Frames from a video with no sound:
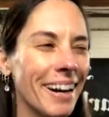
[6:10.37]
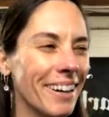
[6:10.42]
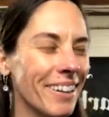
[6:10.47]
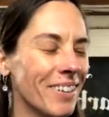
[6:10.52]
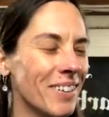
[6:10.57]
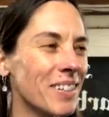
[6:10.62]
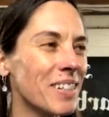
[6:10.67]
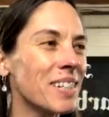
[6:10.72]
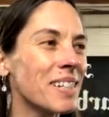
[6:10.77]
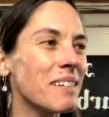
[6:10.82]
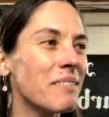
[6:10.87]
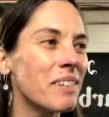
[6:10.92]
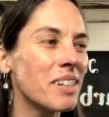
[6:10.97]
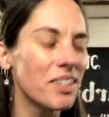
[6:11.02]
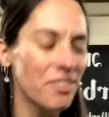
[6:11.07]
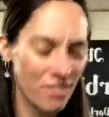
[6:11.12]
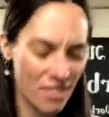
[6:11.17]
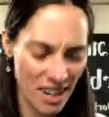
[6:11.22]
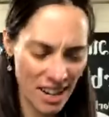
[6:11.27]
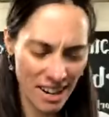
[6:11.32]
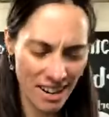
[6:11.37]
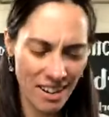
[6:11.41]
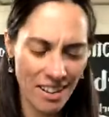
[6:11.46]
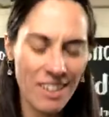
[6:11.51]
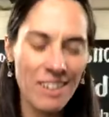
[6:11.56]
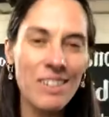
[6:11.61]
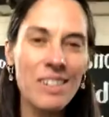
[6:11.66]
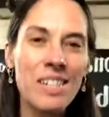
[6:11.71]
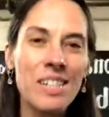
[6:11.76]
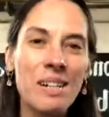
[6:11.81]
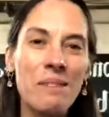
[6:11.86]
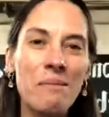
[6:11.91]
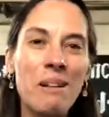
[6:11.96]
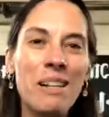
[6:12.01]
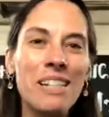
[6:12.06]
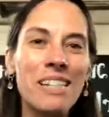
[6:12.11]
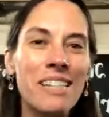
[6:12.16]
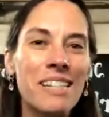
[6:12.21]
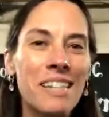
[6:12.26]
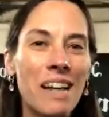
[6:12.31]
There was so much fear. There was so much
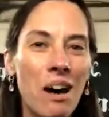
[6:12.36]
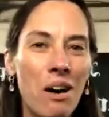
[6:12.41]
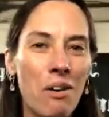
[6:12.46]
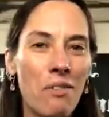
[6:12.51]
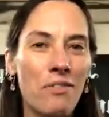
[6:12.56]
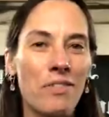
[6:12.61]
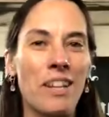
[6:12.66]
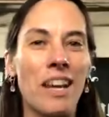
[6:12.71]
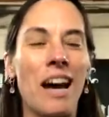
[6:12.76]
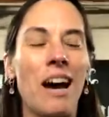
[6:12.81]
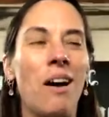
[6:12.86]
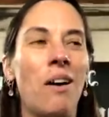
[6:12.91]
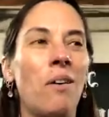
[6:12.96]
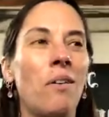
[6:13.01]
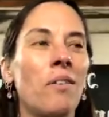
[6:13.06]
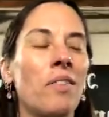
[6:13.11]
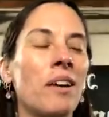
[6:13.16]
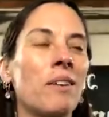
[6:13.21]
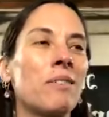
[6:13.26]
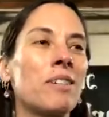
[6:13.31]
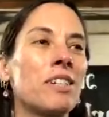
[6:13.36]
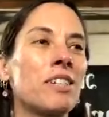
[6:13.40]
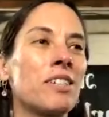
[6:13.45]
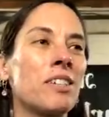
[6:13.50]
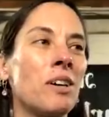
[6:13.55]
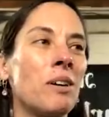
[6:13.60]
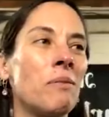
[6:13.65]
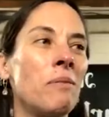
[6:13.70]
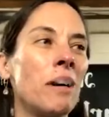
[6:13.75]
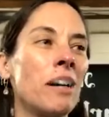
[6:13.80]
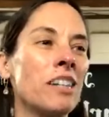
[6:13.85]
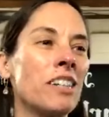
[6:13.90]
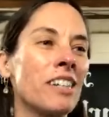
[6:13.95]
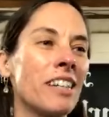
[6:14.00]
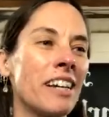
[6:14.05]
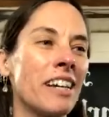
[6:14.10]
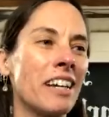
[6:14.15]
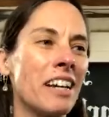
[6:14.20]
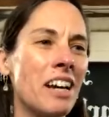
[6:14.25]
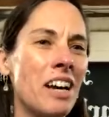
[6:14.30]
self-doubt. There was so much
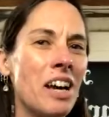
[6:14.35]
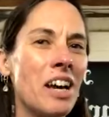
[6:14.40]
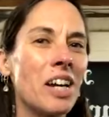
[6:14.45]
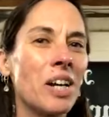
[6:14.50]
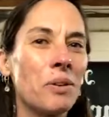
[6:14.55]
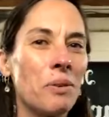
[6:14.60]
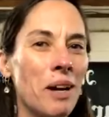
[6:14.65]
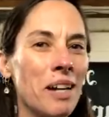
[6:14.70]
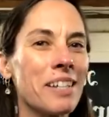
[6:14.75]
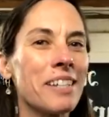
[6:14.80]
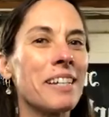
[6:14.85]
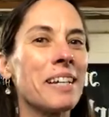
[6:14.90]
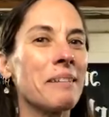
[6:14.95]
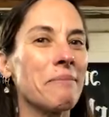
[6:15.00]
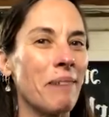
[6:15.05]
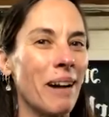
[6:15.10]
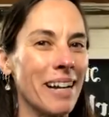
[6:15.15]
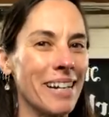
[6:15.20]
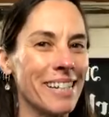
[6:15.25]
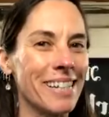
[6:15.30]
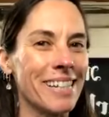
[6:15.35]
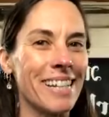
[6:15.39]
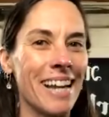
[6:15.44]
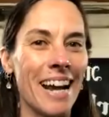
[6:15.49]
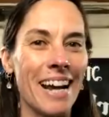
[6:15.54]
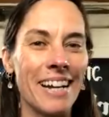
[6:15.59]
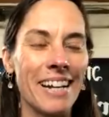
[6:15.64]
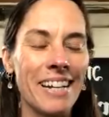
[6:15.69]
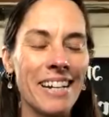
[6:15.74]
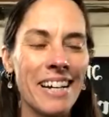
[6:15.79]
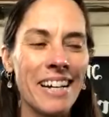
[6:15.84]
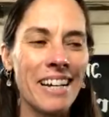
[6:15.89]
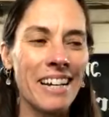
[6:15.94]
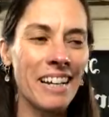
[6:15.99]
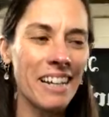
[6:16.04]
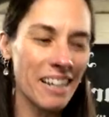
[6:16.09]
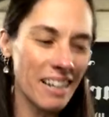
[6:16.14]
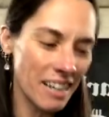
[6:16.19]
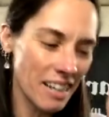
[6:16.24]
like questioning my sanity.